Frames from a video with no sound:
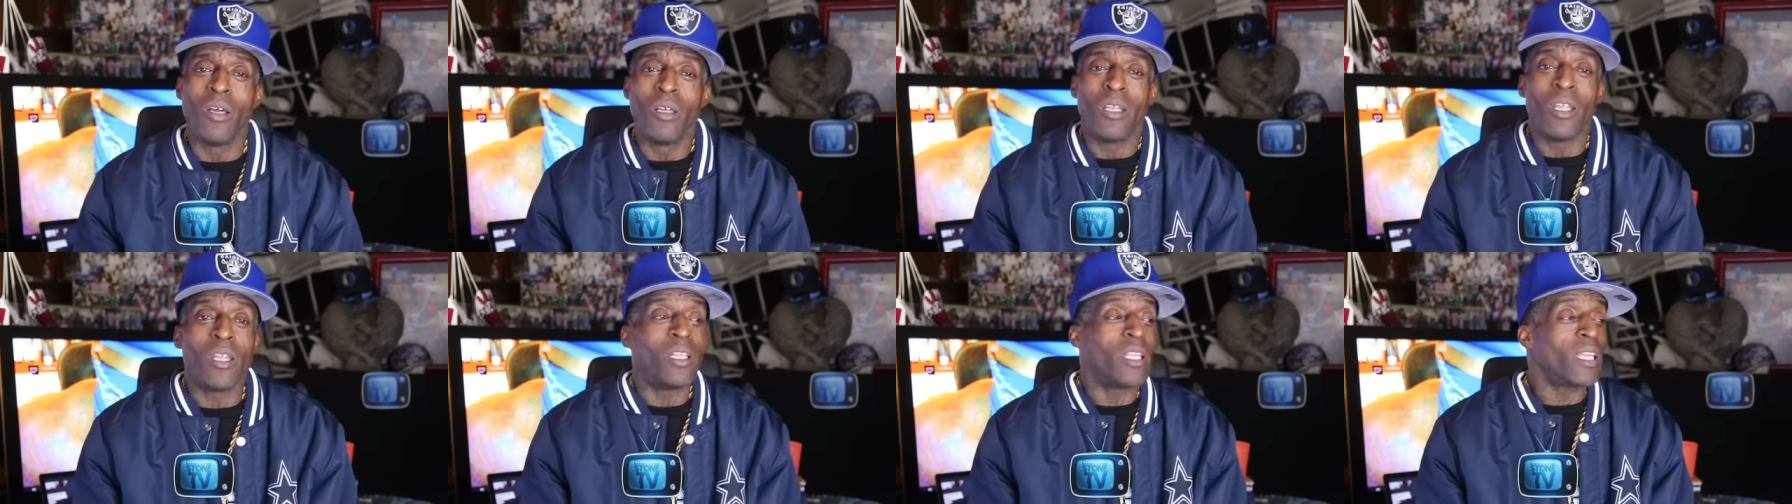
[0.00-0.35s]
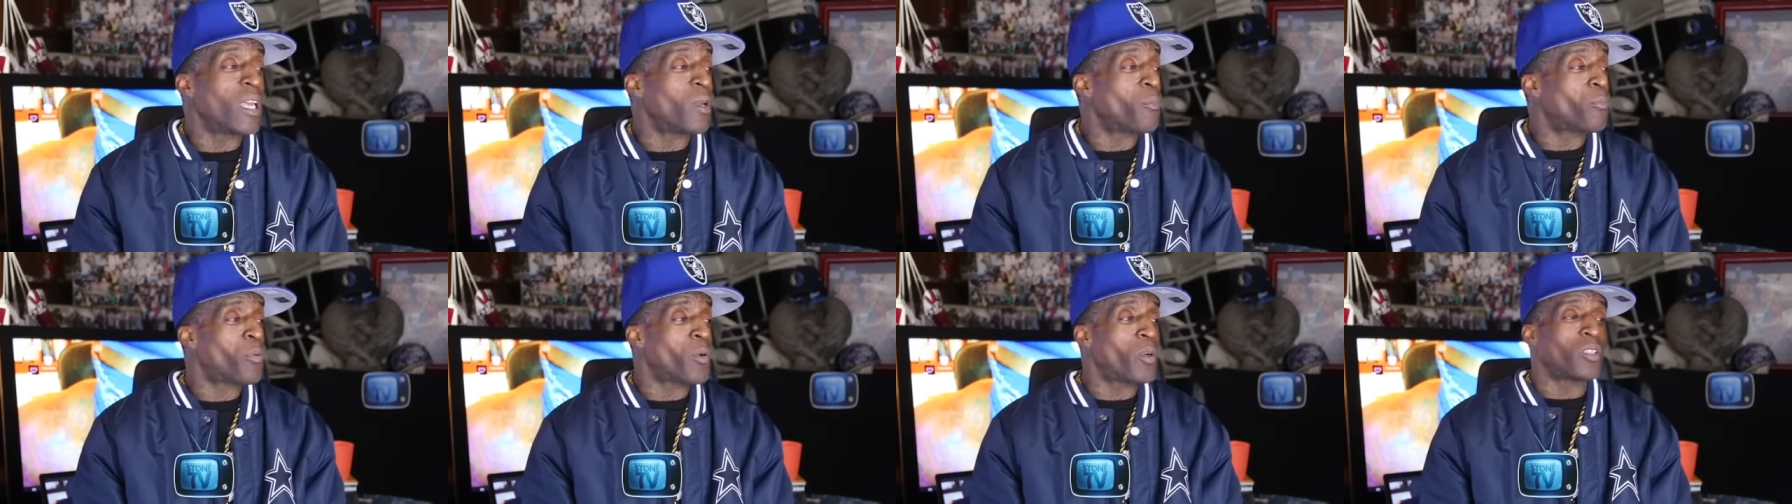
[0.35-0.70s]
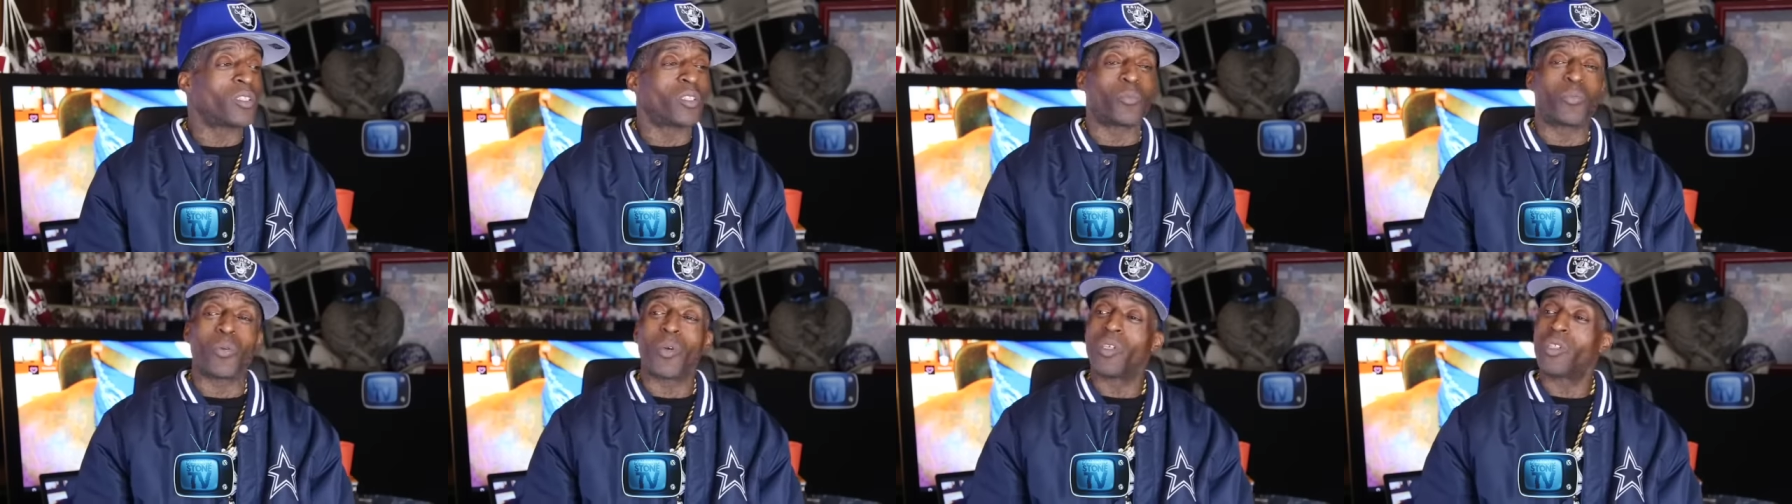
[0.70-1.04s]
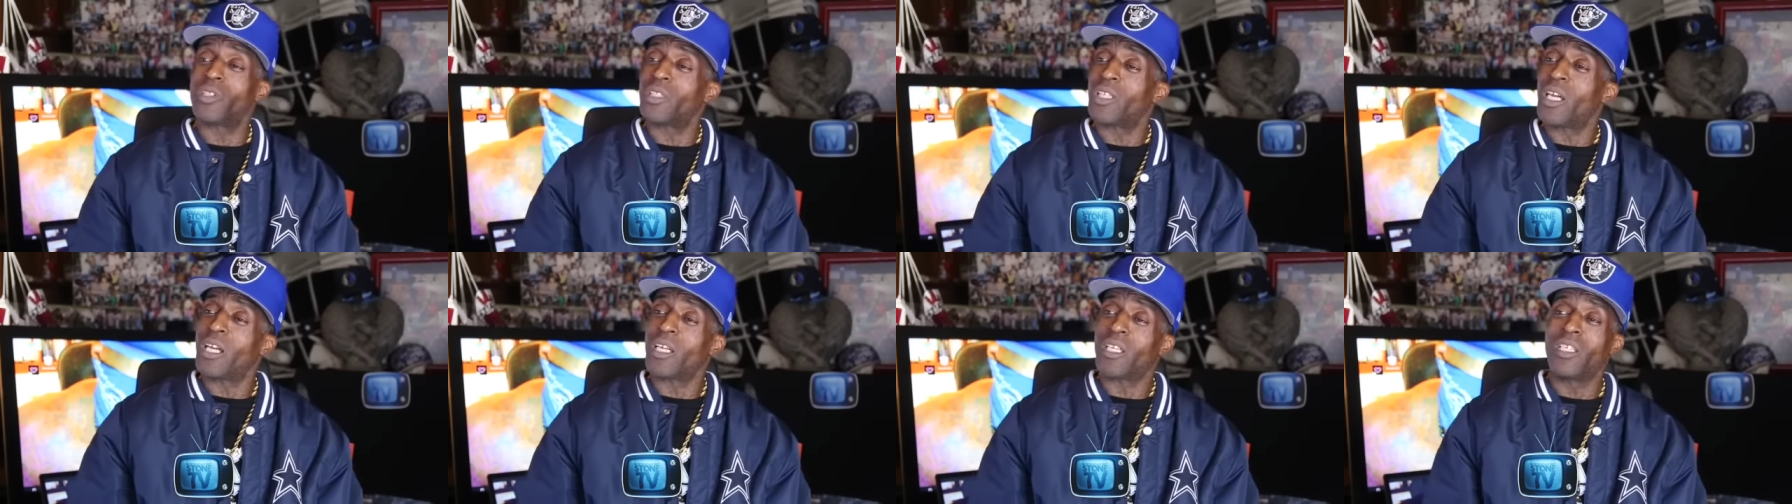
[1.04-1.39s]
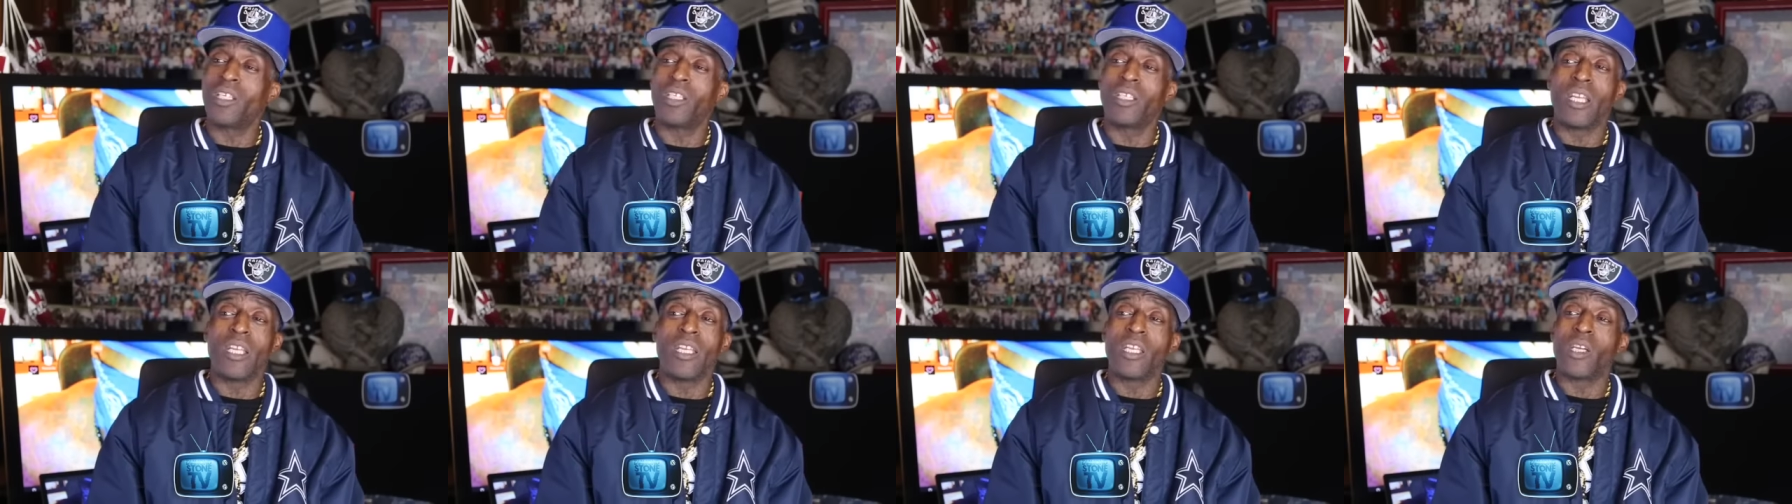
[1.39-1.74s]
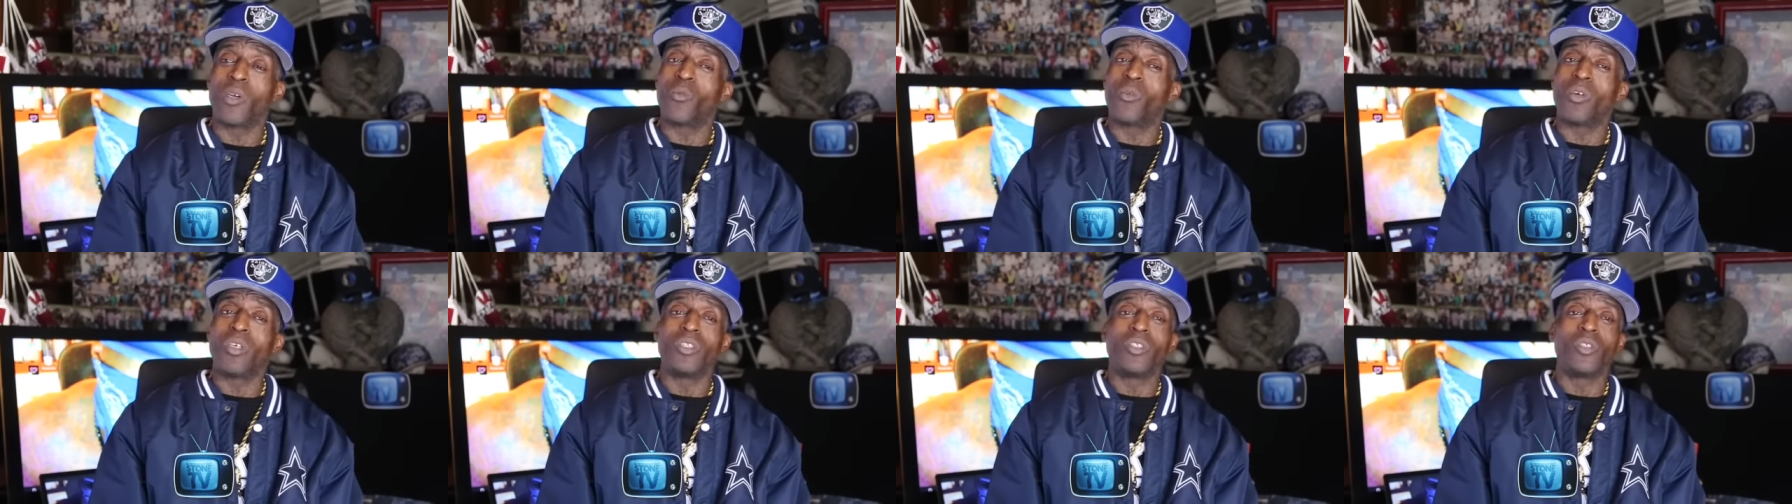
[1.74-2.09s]
And look at Percy. Percy got killed. That
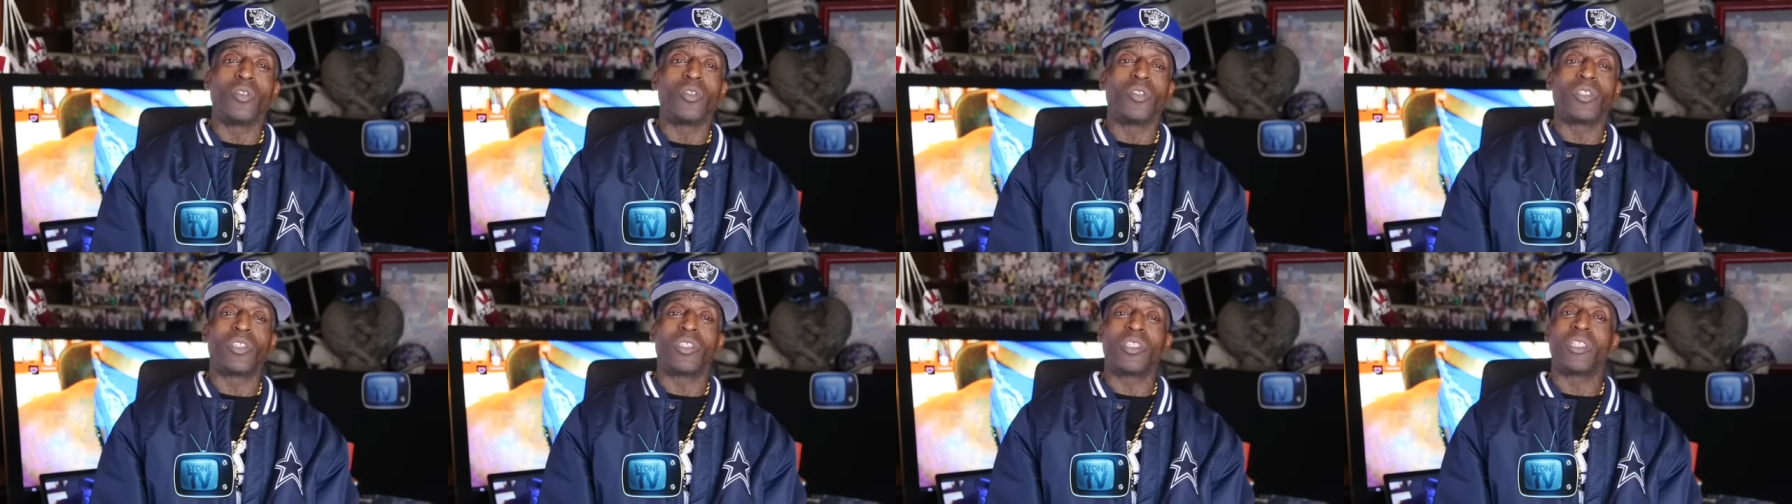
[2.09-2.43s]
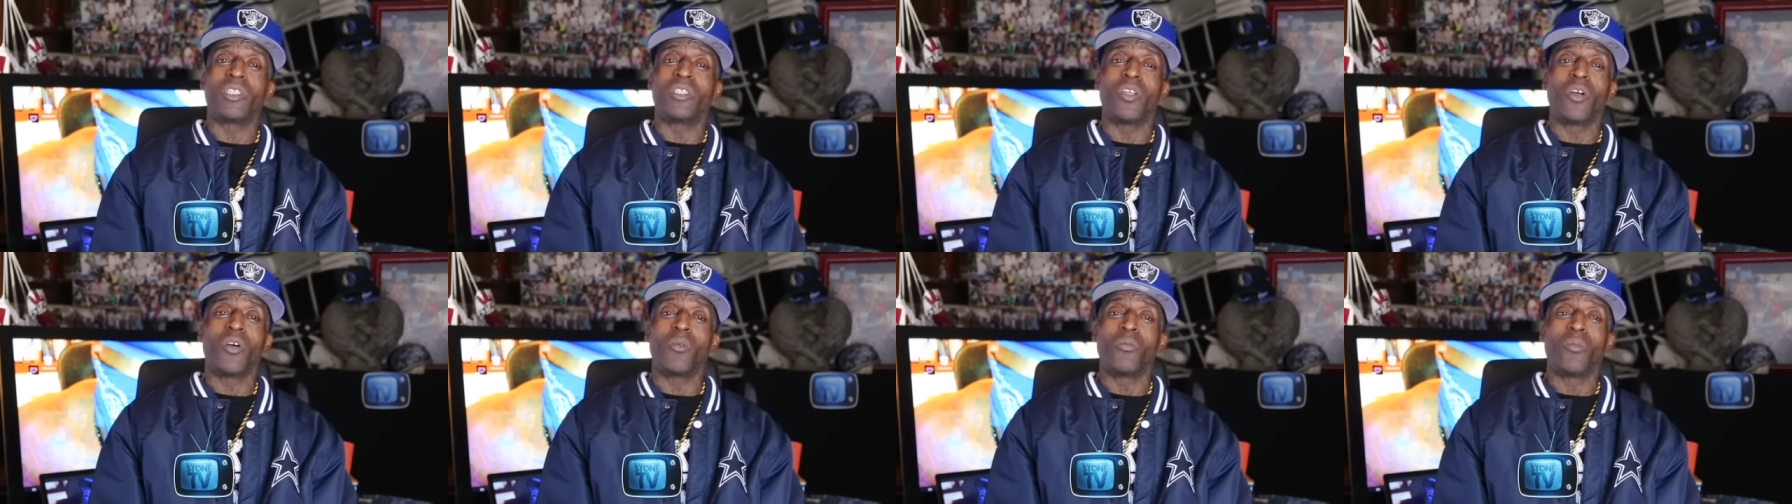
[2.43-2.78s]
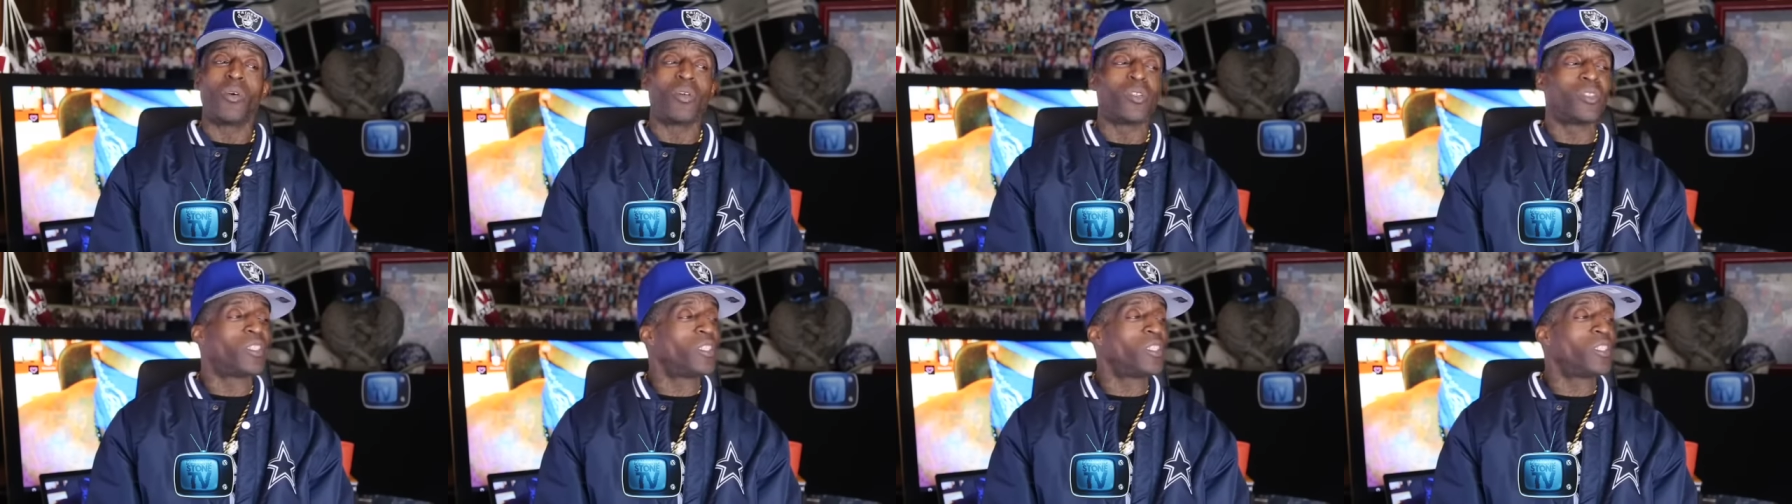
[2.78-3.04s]
nigga wasn't doing shit no more.